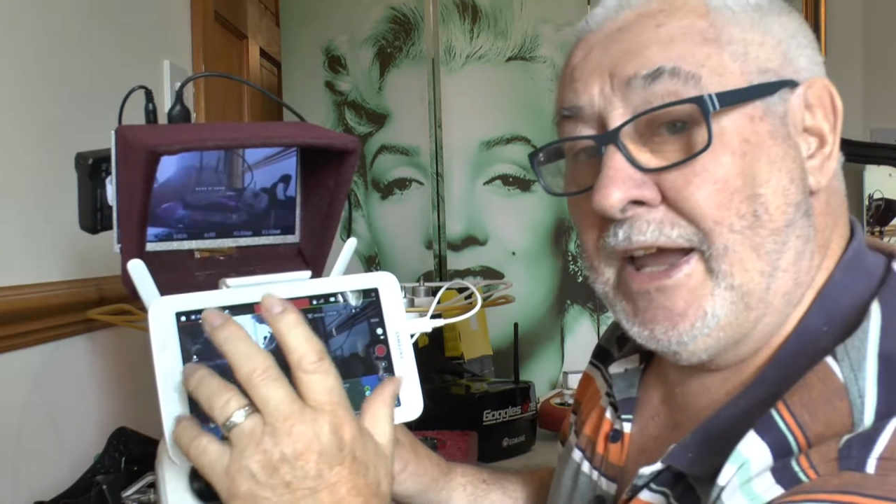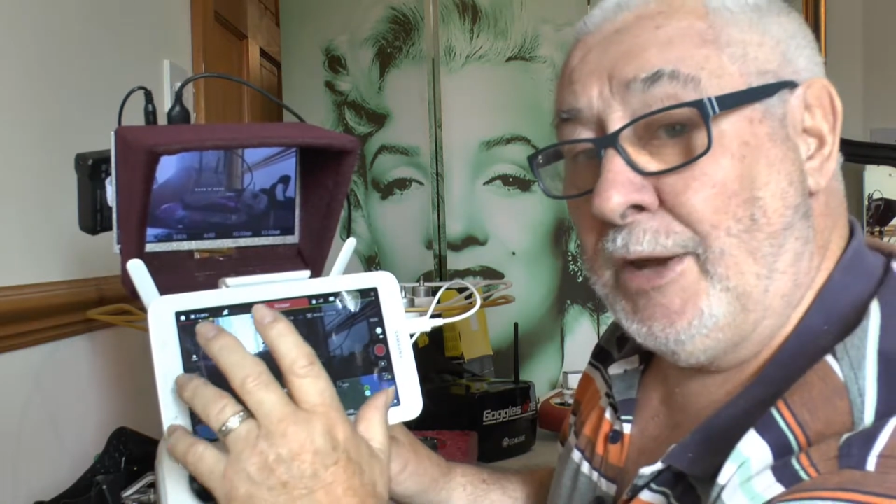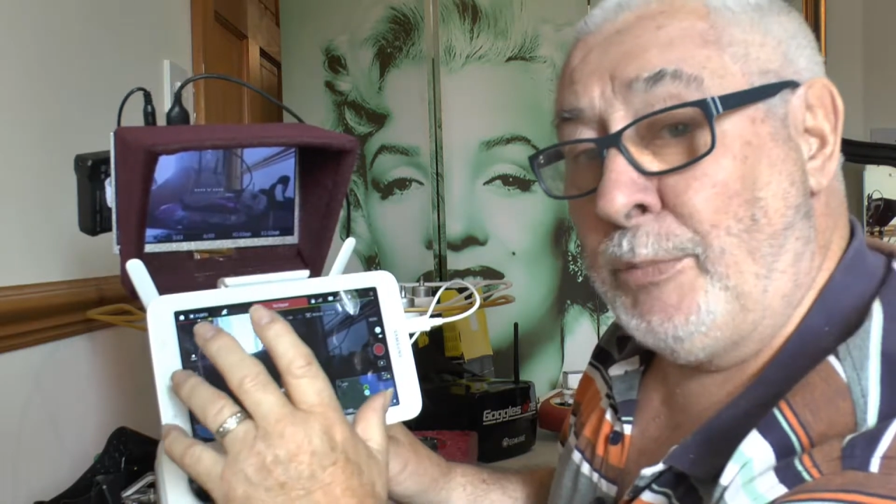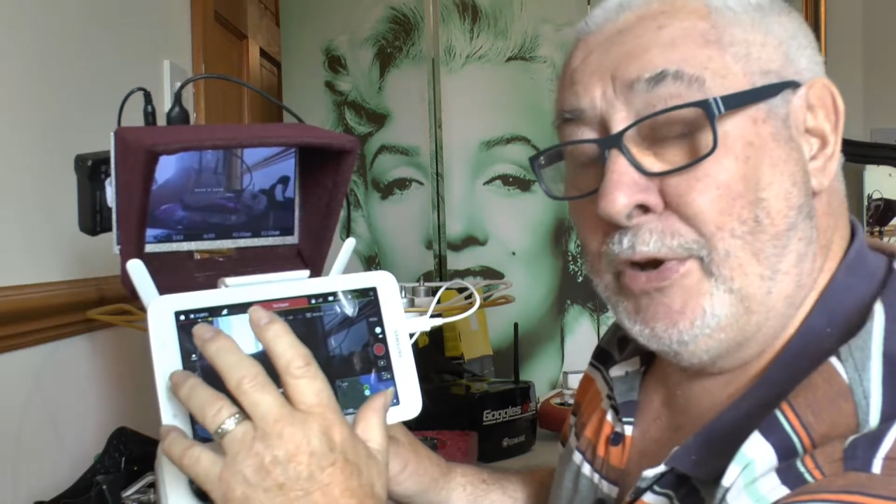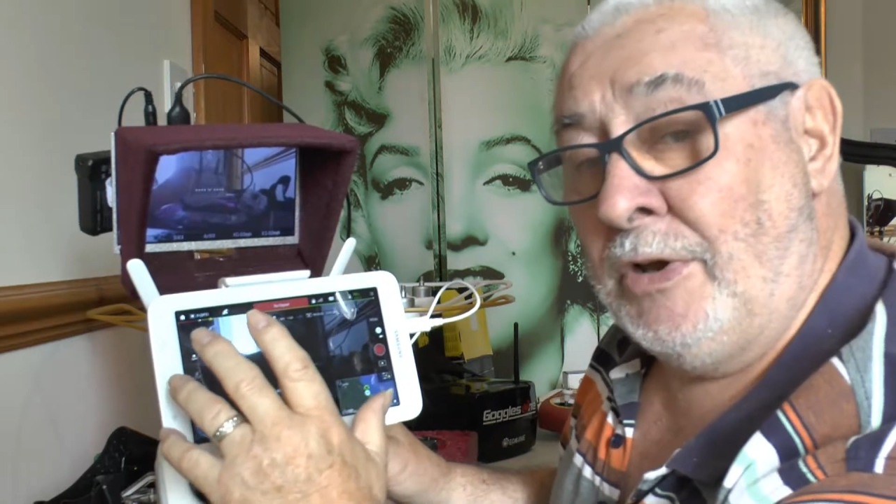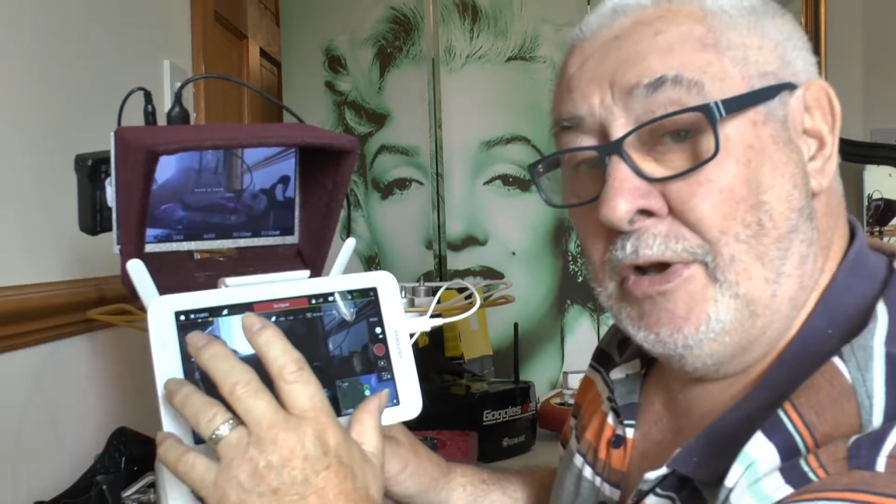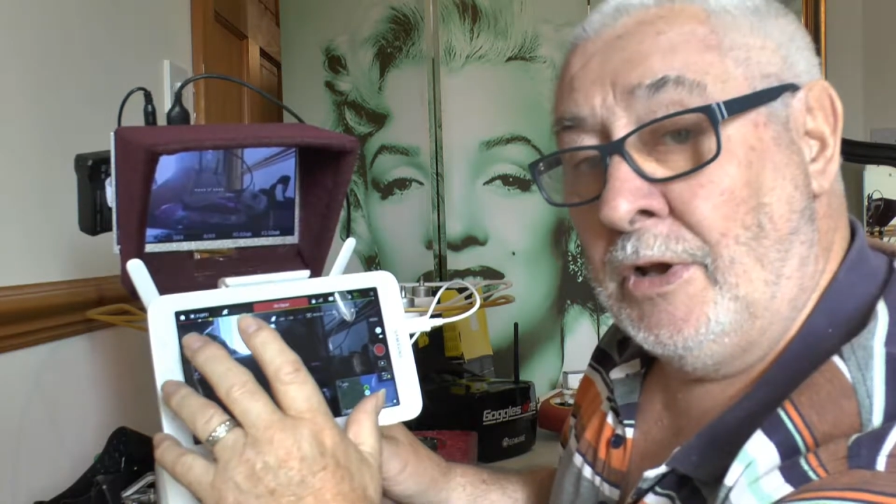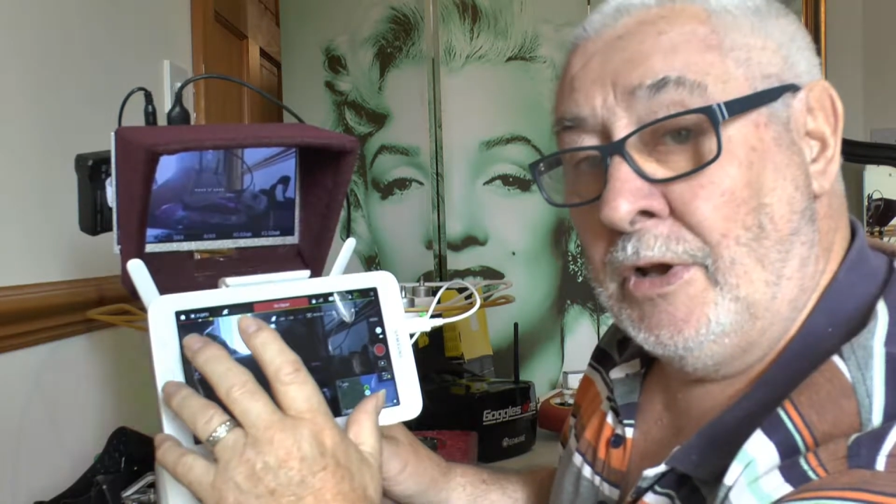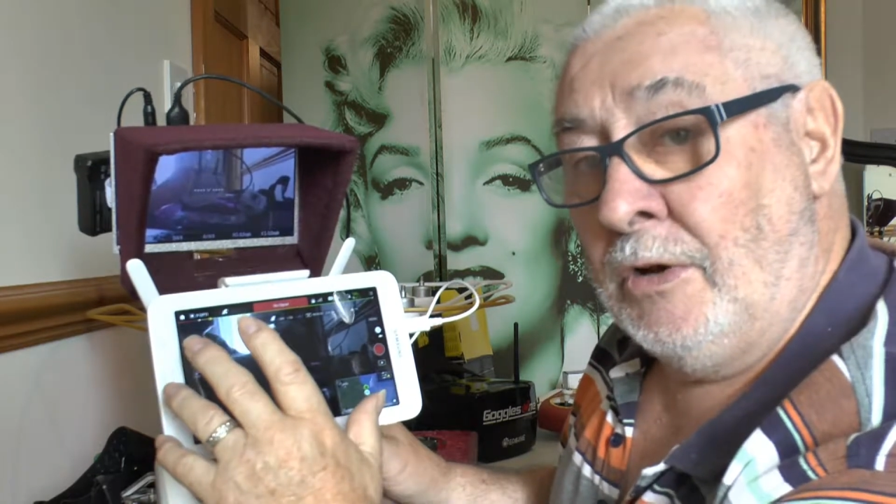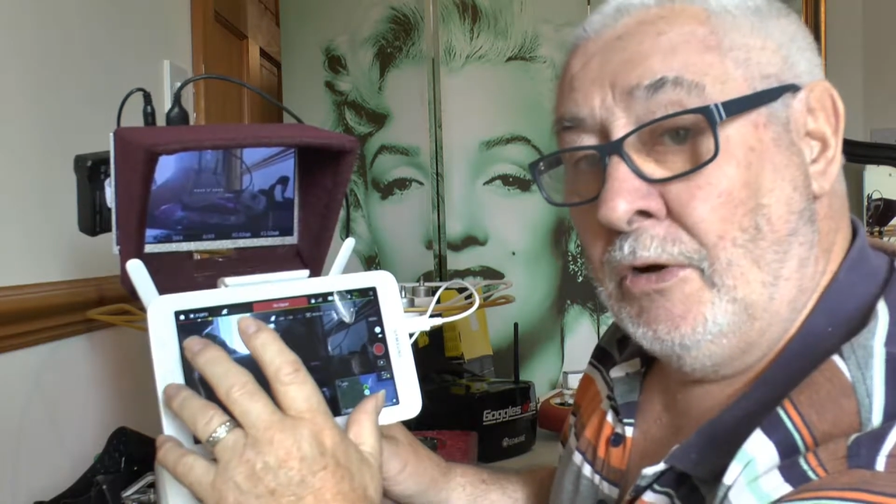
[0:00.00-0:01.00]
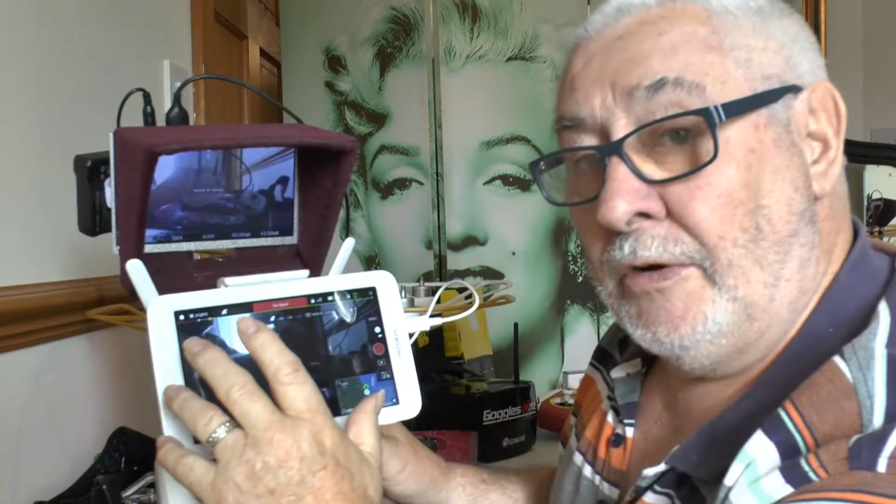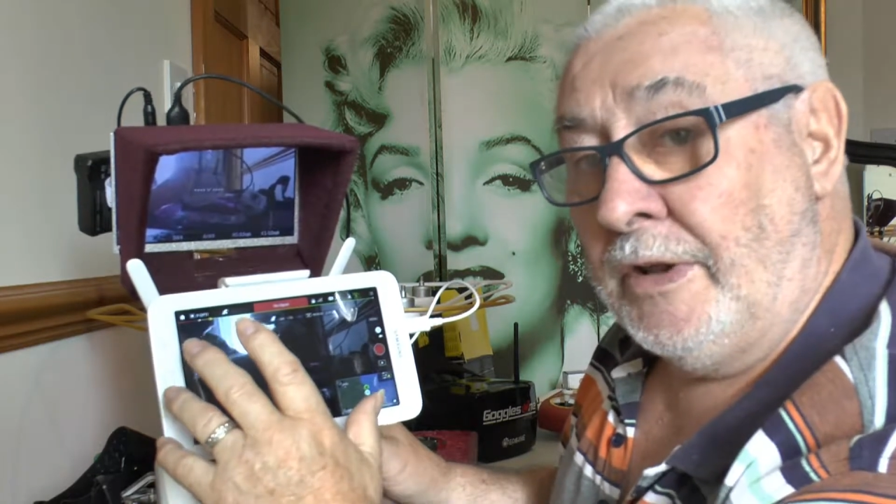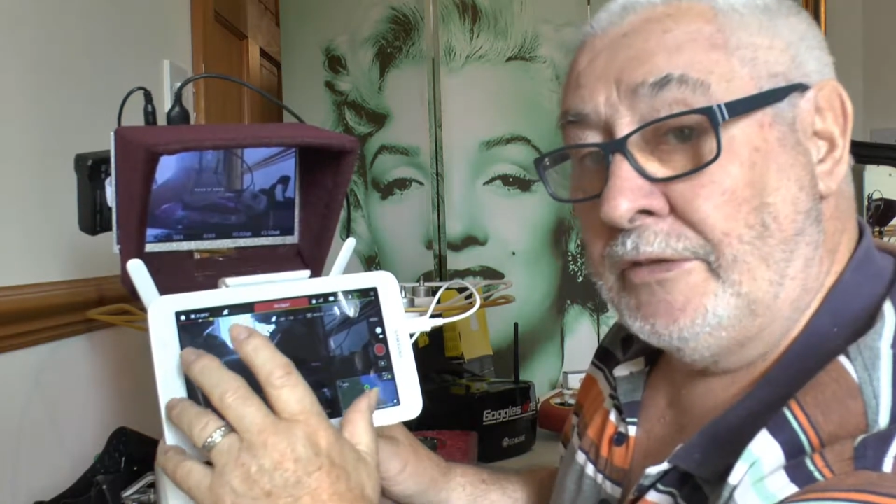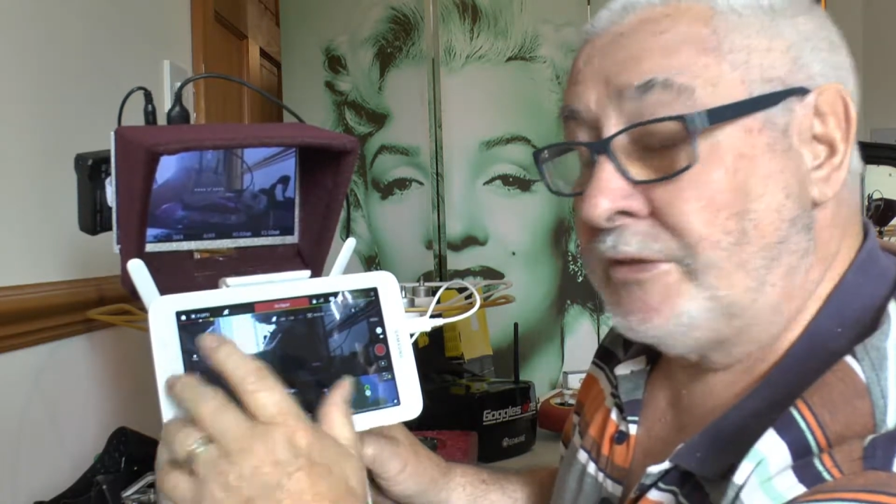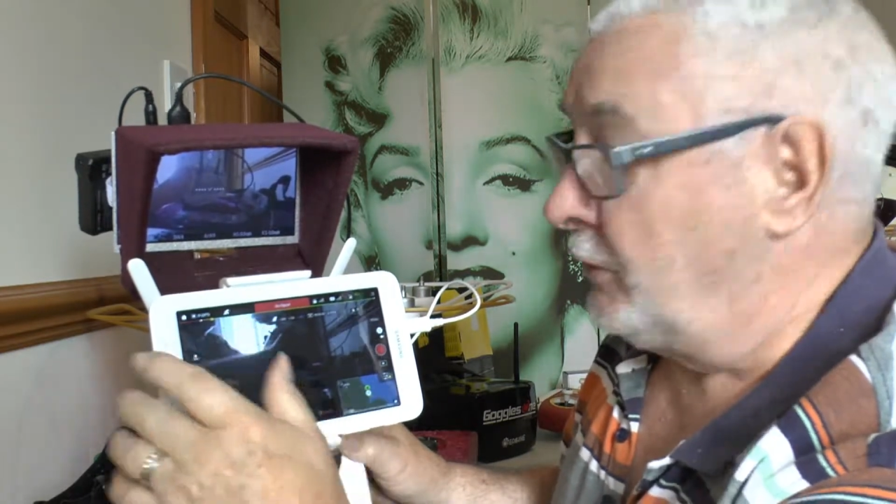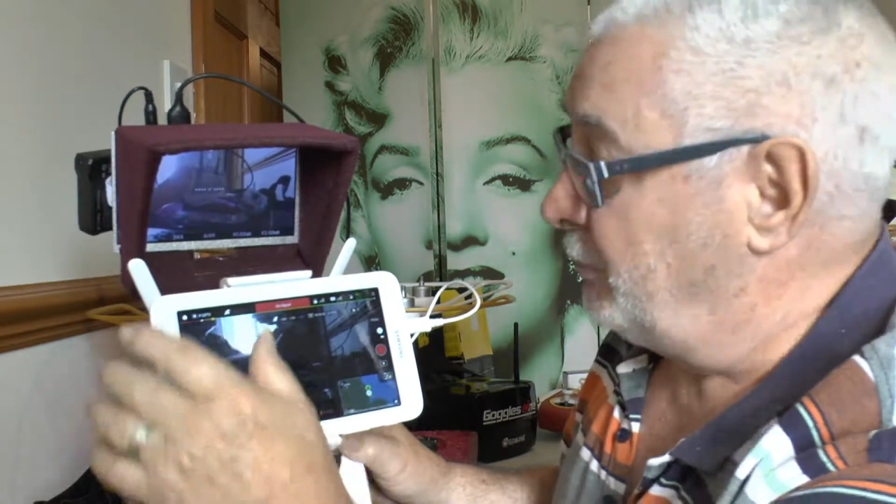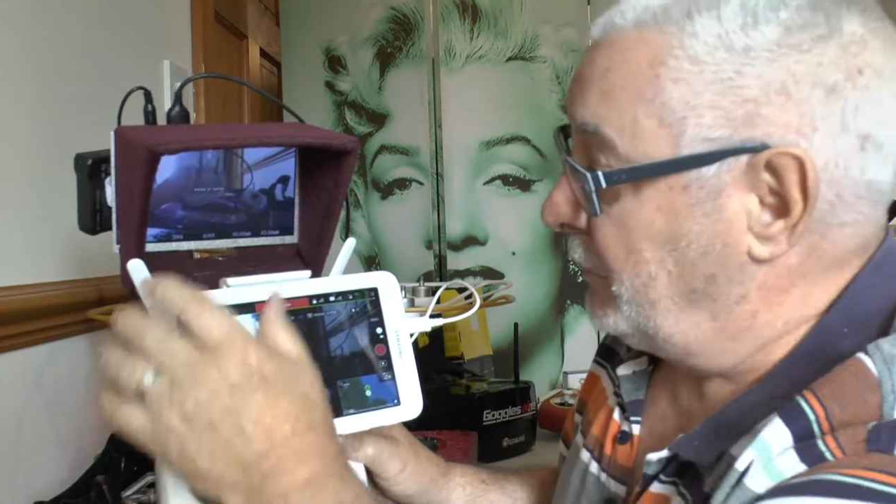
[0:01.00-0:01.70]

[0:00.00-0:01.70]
app on it, so